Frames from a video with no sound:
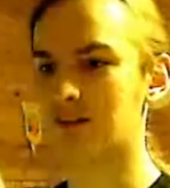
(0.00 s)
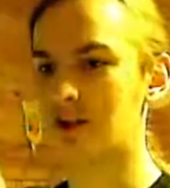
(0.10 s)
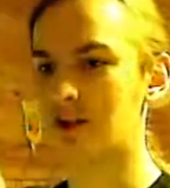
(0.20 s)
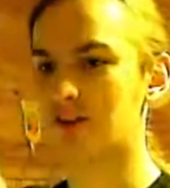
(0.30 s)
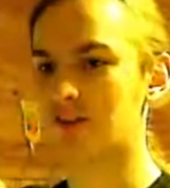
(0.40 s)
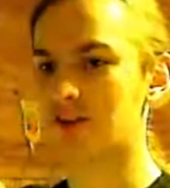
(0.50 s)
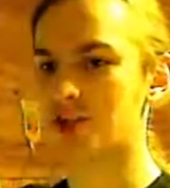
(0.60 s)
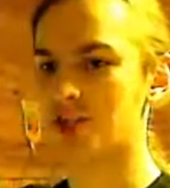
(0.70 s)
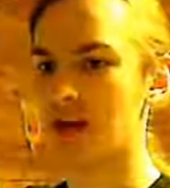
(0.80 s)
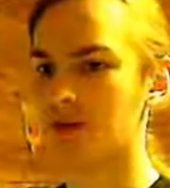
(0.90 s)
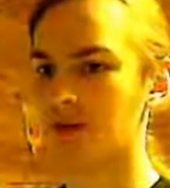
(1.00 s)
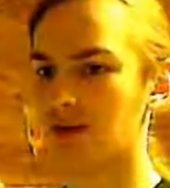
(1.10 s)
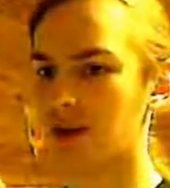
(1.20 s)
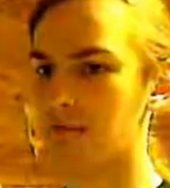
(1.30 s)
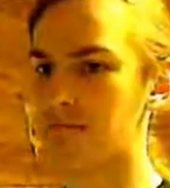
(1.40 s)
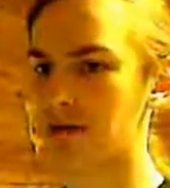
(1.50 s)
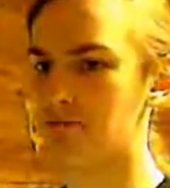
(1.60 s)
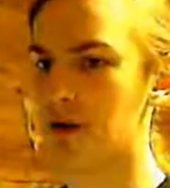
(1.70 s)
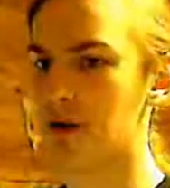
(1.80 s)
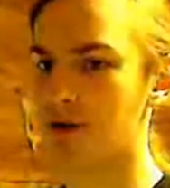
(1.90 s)
it changes the shape, so there's like a
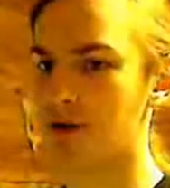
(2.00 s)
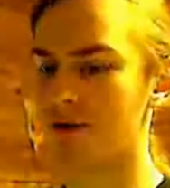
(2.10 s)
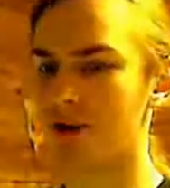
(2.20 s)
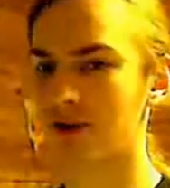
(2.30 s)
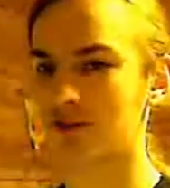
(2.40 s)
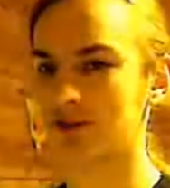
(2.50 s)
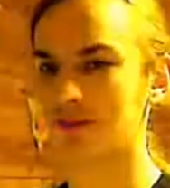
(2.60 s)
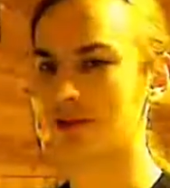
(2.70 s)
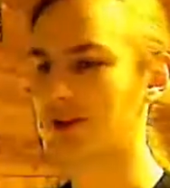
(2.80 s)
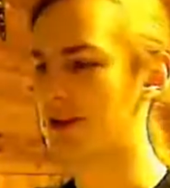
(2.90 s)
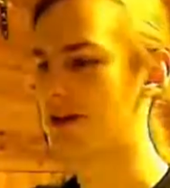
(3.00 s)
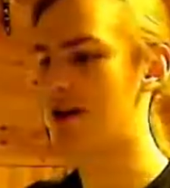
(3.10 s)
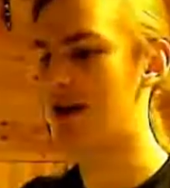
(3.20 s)
big bump over here. So it's really,